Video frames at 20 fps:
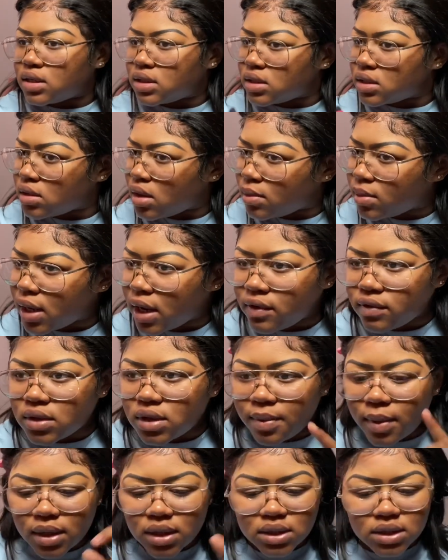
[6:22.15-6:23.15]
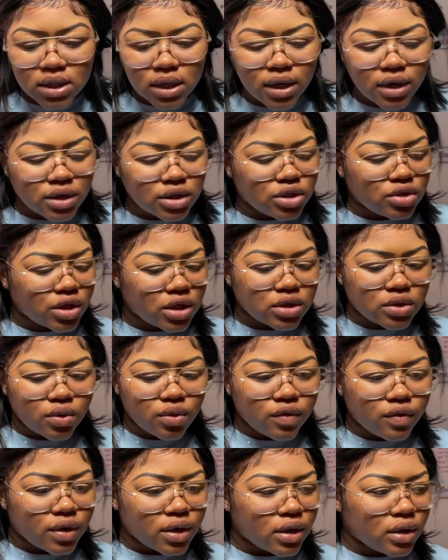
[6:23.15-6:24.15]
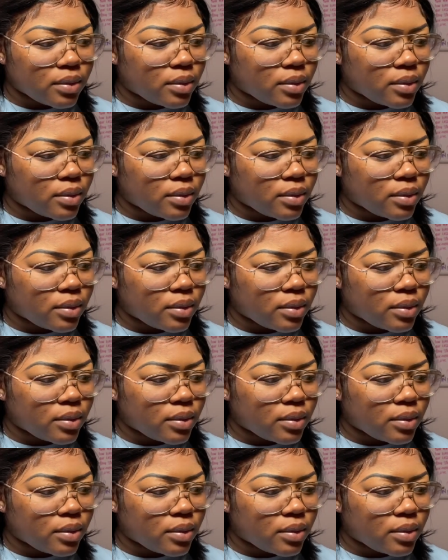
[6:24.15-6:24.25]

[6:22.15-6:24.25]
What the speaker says: so I'm not really about to sit here and stress over them